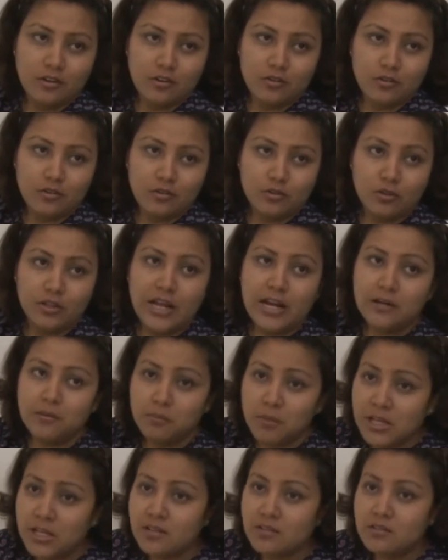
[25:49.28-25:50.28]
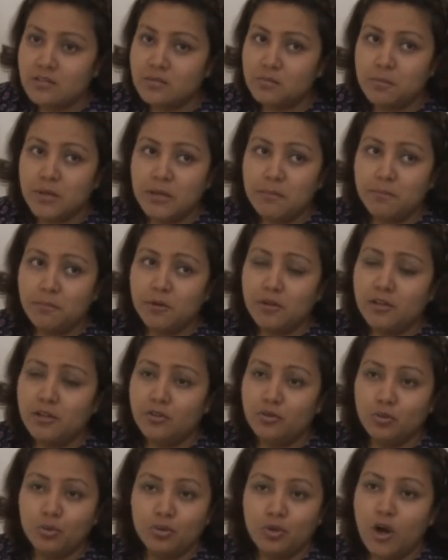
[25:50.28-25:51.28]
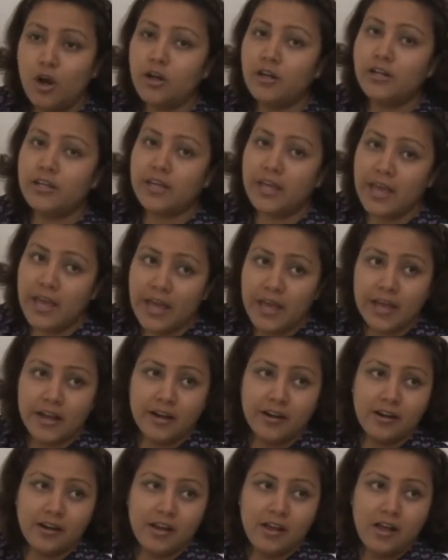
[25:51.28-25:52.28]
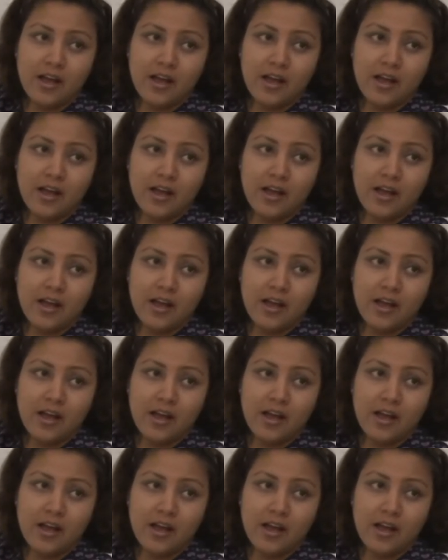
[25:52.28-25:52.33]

So, that means people do not care